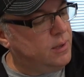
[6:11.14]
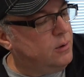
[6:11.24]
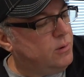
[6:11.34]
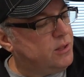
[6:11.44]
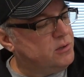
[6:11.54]

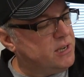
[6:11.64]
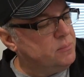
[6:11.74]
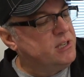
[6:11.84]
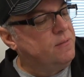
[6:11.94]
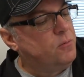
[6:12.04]
with those
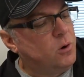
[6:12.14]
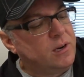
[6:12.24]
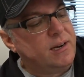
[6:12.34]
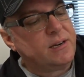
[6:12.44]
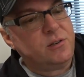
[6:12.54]
MC4
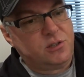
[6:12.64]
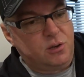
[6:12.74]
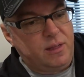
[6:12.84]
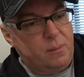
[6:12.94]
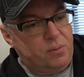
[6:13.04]
connectors,
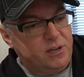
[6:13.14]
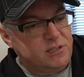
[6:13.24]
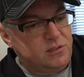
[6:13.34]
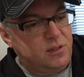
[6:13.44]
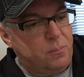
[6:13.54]
so that plugs
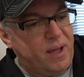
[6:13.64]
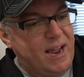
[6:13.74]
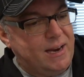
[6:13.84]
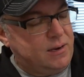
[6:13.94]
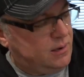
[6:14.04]
into the
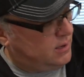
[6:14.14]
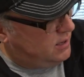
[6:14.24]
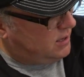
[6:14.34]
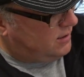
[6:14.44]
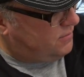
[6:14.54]
back
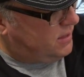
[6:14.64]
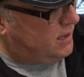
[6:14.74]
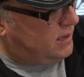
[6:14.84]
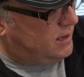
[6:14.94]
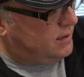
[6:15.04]
of
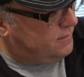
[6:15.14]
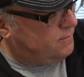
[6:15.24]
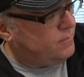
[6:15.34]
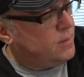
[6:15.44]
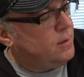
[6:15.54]
the
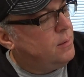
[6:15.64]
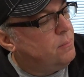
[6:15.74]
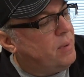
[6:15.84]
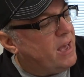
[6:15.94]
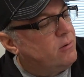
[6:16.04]

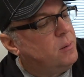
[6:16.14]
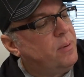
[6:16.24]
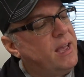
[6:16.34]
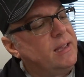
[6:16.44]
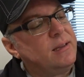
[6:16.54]
battery
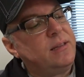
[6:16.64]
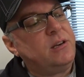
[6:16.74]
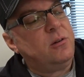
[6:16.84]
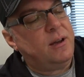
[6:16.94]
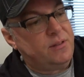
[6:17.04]
bank, and
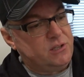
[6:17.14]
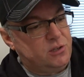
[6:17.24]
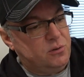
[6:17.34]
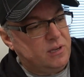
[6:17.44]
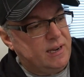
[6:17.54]
then you have these
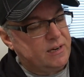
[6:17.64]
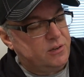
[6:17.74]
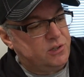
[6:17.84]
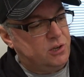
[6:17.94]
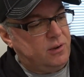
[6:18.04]
two
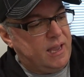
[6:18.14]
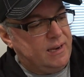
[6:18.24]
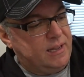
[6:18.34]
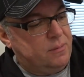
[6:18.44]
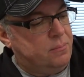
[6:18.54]
connectors so you
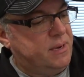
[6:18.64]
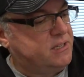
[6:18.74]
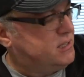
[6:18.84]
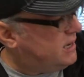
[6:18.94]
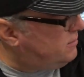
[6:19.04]
can't get them
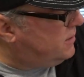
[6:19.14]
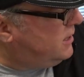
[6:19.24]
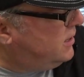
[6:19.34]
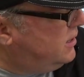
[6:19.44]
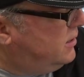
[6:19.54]
mixed up.
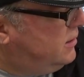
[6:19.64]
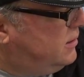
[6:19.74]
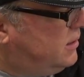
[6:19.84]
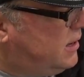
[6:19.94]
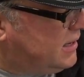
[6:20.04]

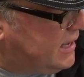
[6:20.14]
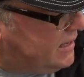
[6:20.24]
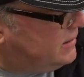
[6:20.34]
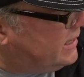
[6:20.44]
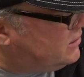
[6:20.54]

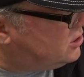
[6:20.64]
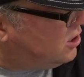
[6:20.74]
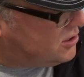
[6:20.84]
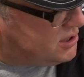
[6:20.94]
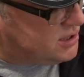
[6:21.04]
Again, that
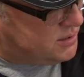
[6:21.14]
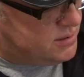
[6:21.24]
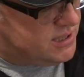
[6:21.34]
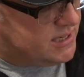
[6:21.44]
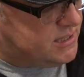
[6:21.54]
charges in
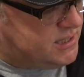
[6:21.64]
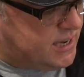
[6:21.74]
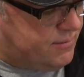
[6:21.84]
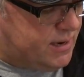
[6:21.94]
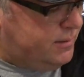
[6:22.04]
6 to
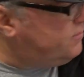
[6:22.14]
7.